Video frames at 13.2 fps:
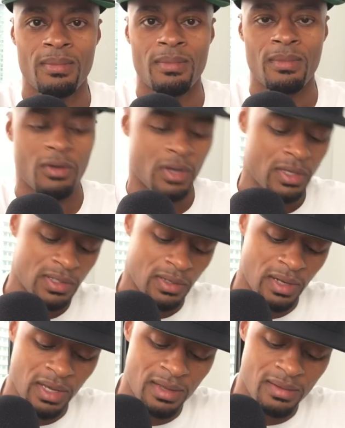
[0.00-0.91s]
Okay, so
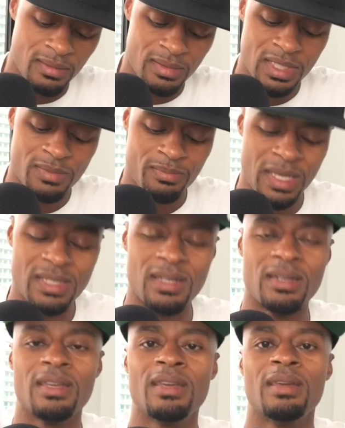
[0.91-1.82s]
they just
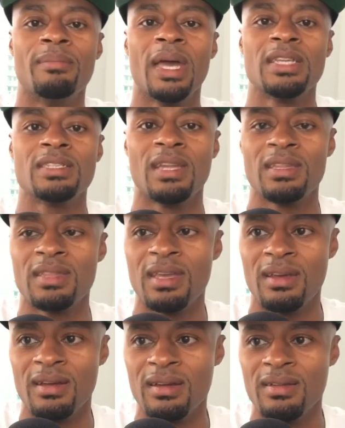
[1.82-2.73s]
basically imagine that
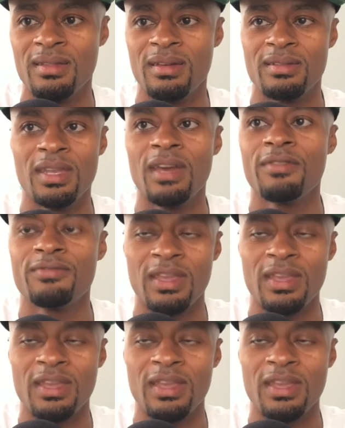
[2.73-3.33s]
they're they're deaf.